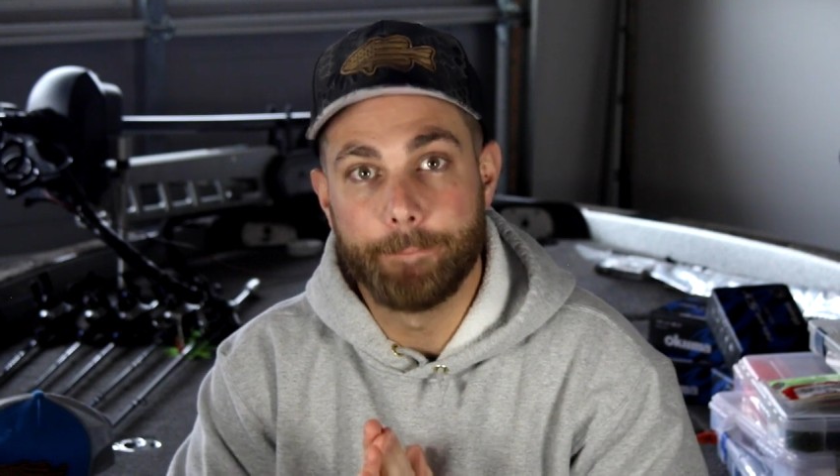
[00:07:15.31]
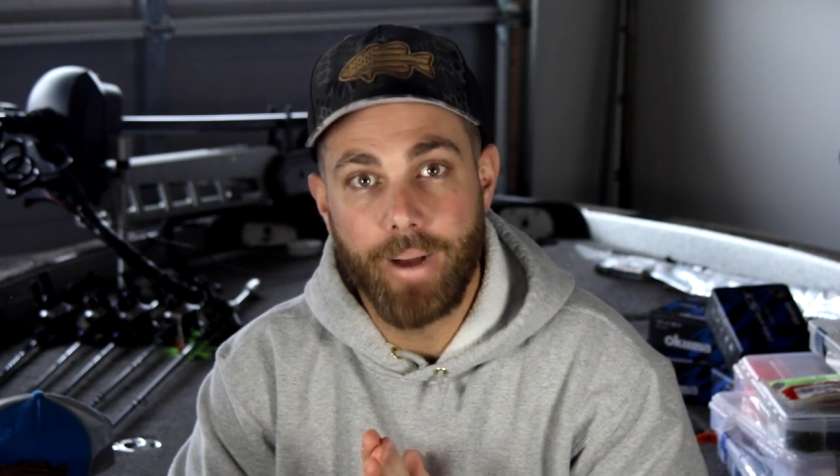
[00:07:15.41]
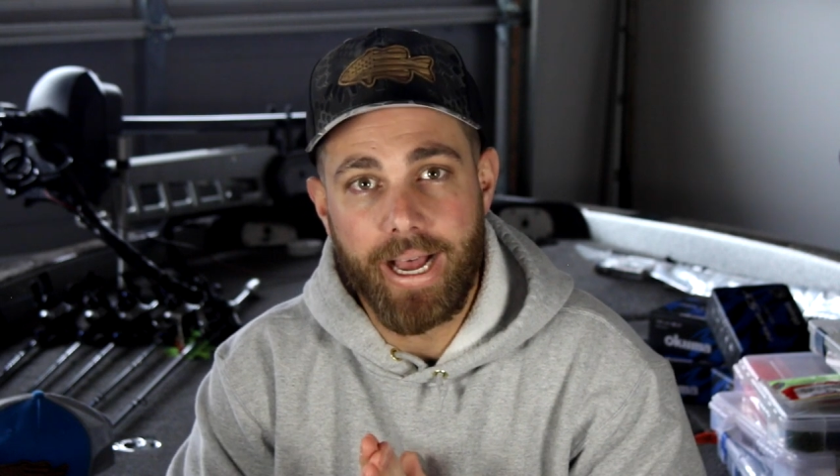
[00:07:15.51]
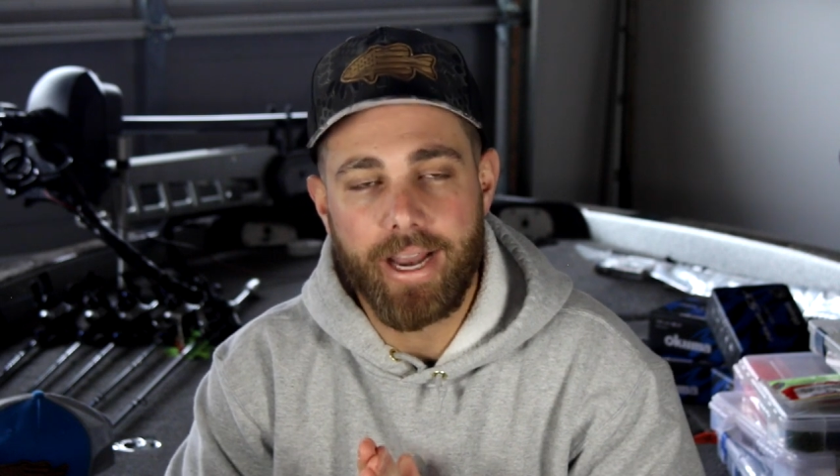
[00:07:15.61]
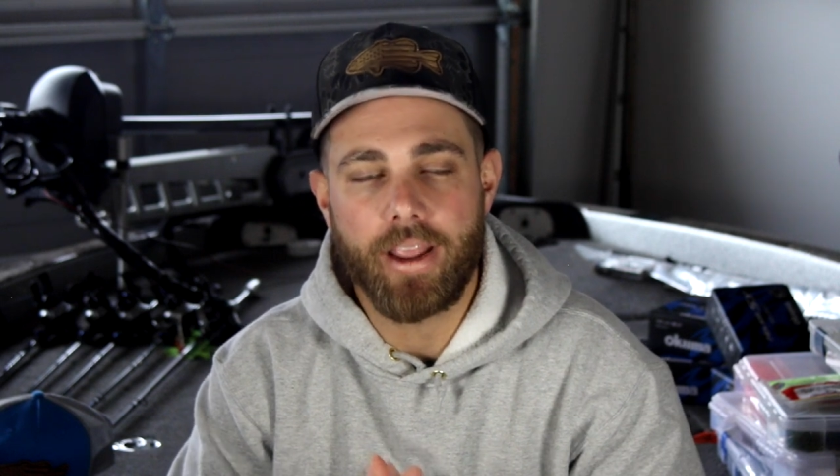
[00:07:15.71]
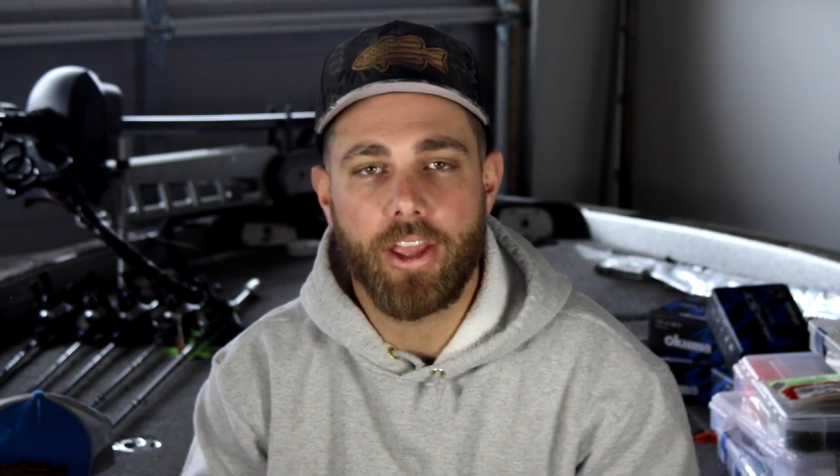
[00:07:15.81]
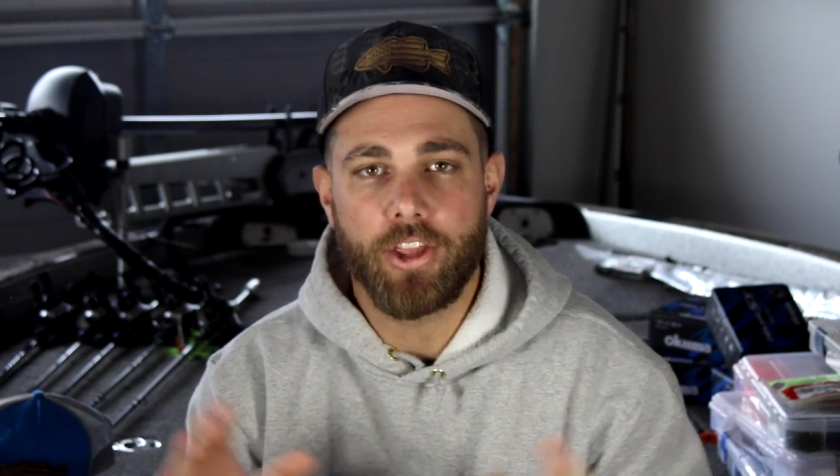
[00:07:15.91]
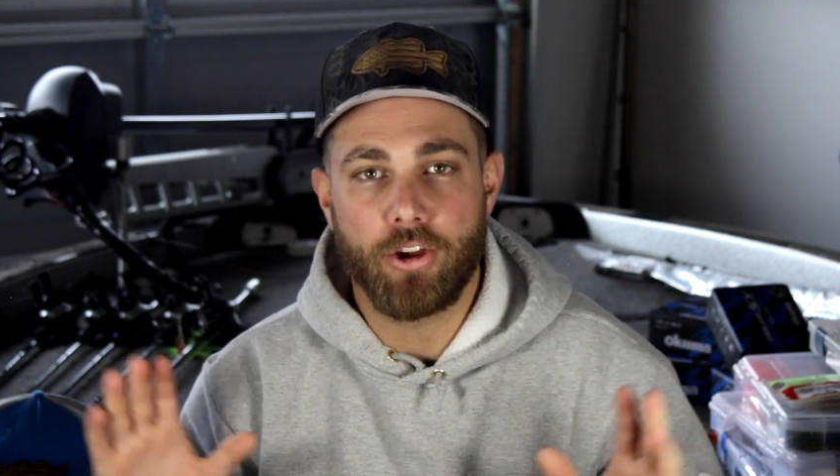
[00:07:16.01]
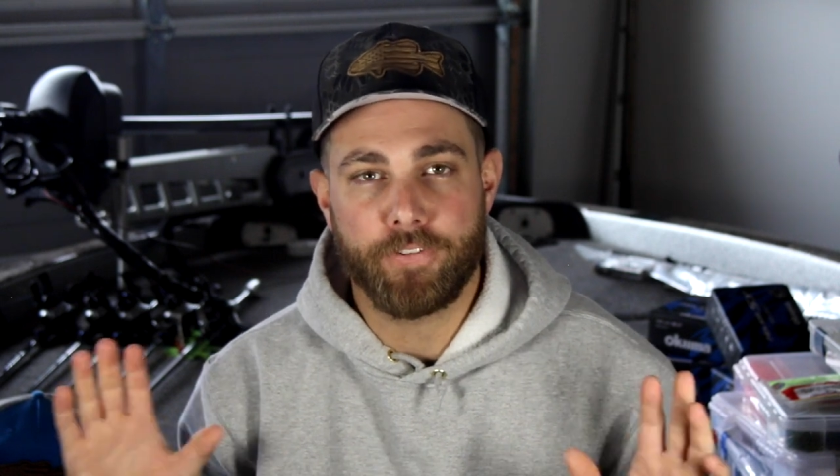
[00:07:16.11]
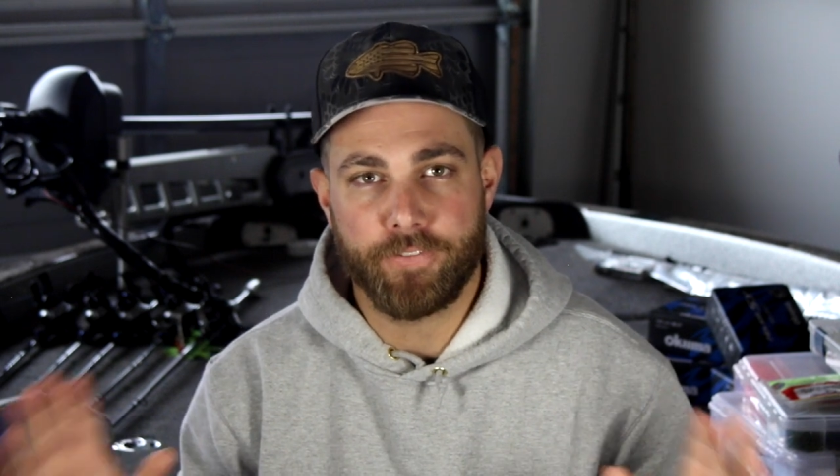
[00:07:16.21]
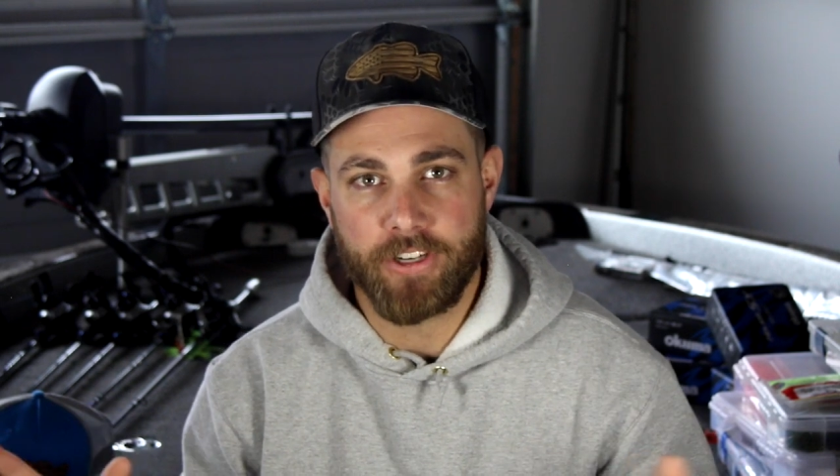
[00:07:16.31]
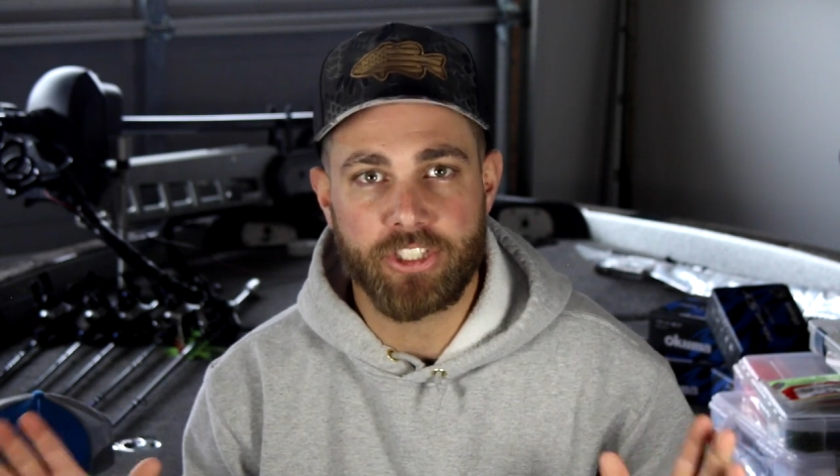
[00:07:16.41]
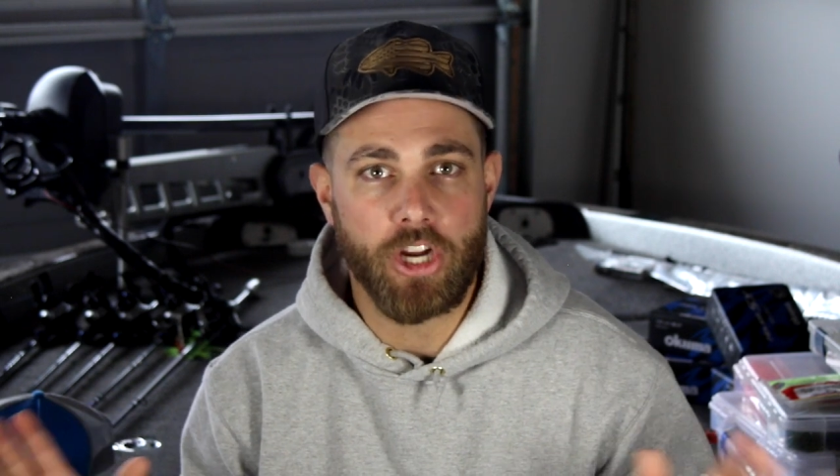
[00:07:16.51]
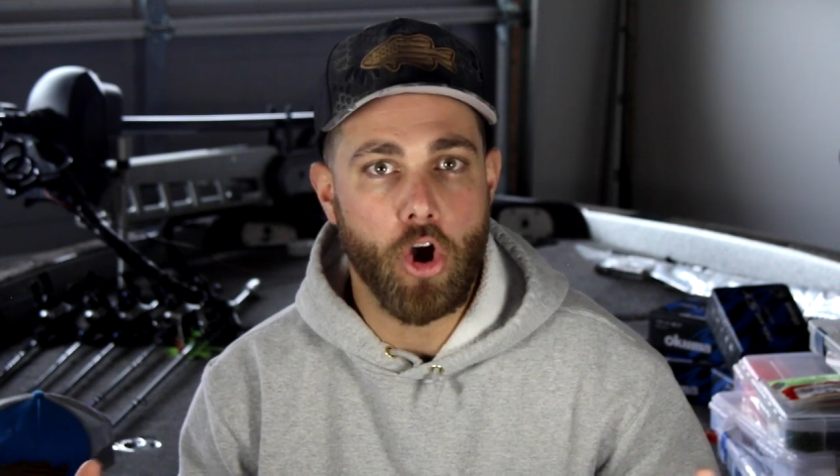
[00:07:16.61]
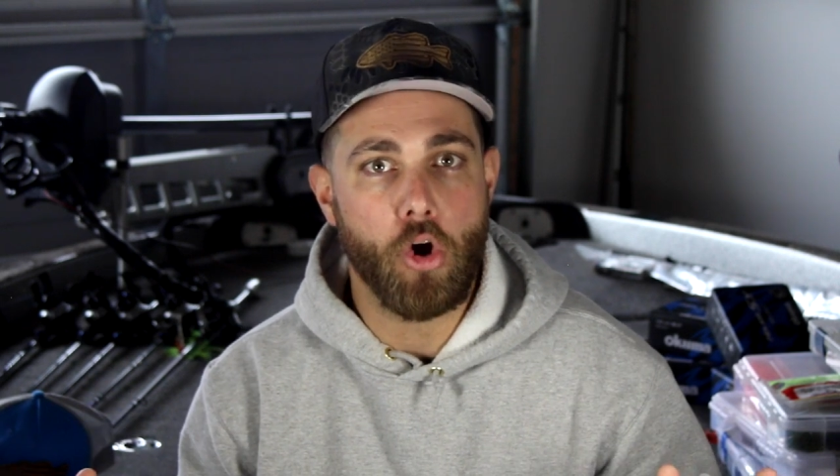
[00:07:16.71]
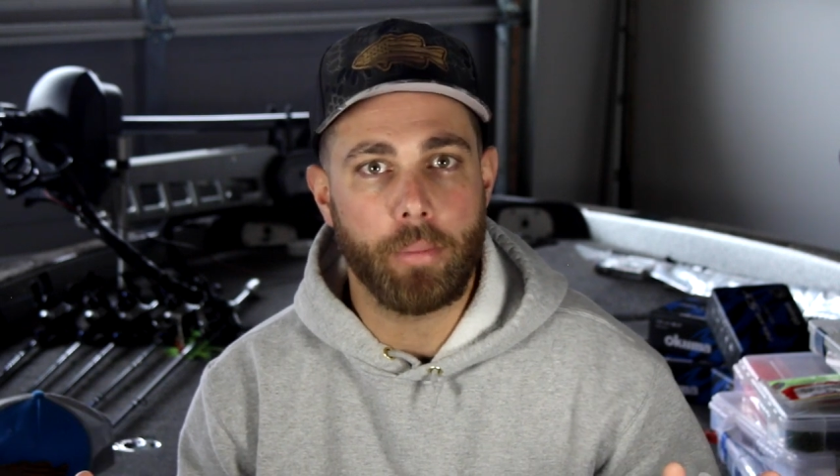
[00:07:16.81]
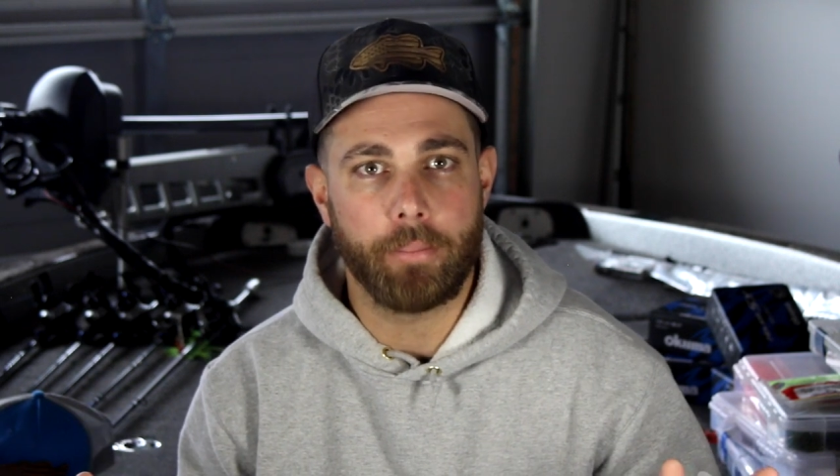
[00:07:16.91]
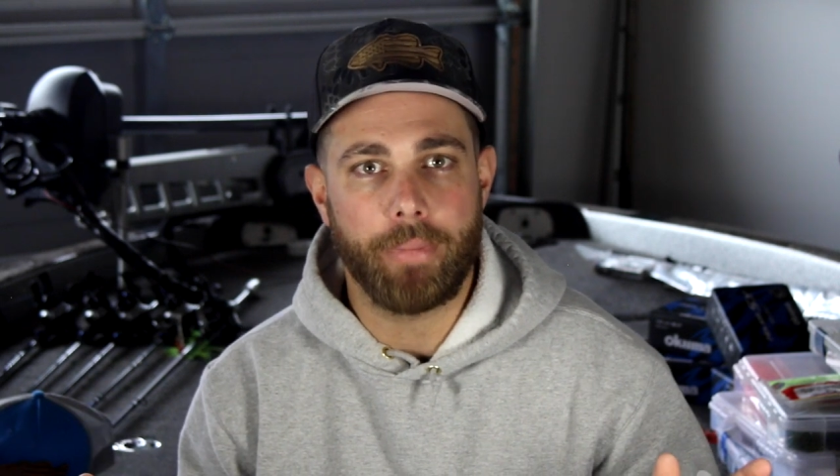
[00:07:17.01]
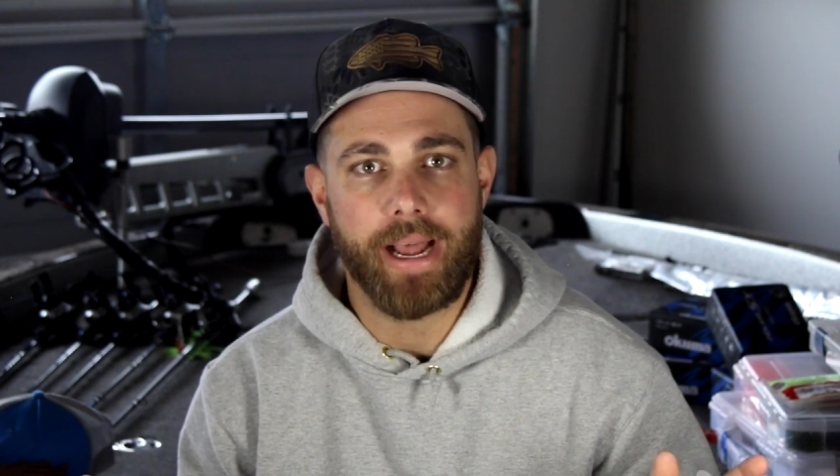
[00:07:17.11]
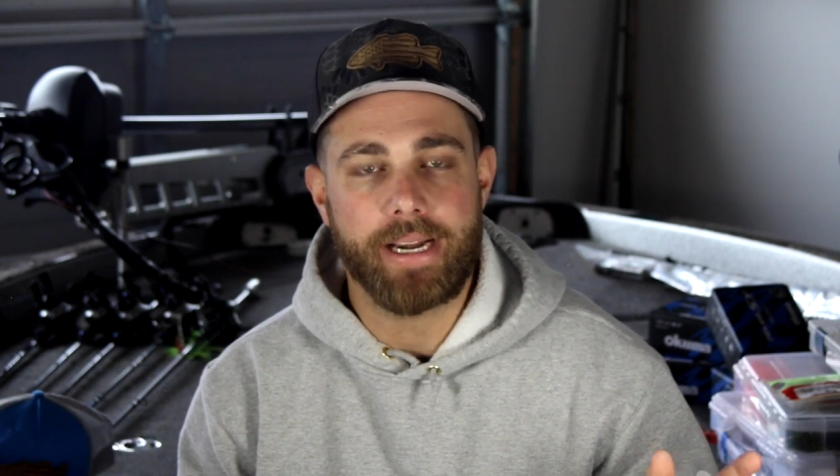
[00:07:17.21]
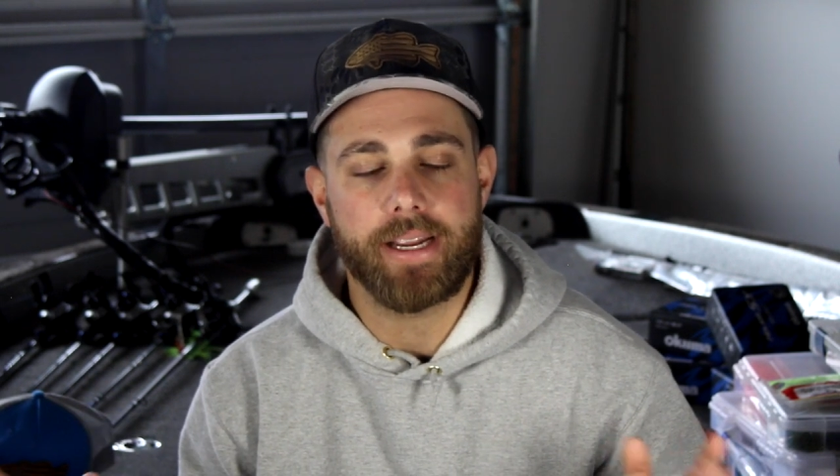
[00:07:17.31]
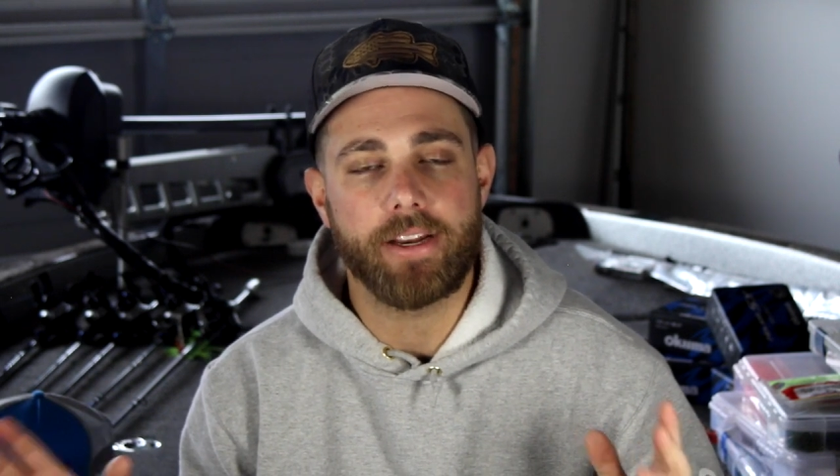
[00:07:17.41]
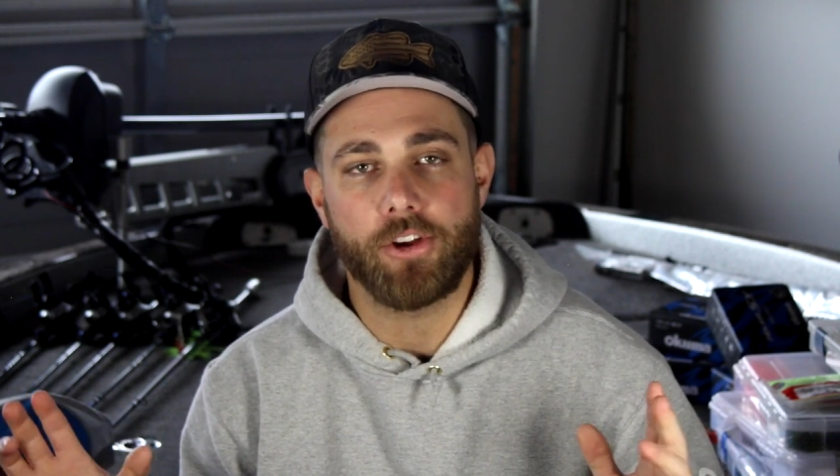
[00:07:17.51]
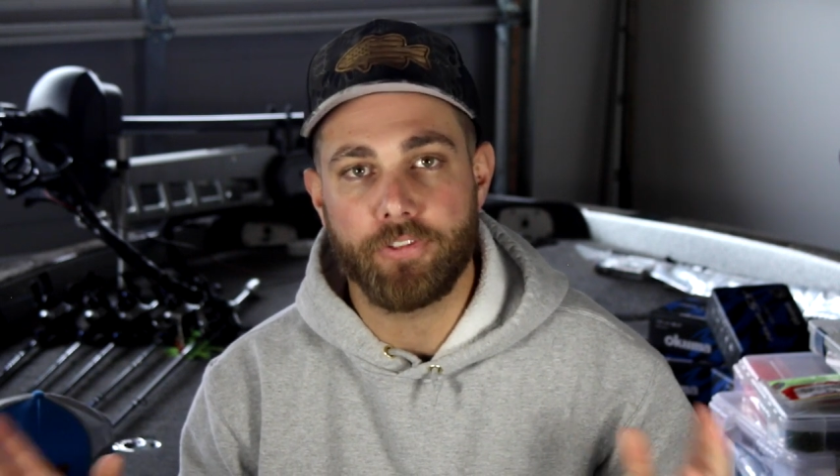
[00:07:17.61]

but you're fishing open-minded,